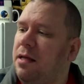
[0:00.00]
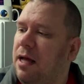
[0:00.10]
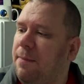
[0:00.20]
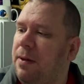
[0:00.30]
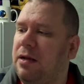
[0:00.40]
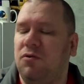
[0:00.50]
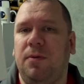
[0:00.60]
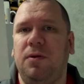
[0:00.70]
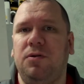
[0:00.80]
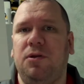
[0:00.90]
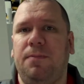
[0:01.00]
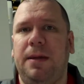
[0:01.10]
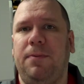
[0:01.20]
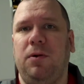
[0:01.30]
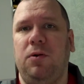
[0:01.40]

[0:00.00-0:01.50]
I'm paying tribute to the people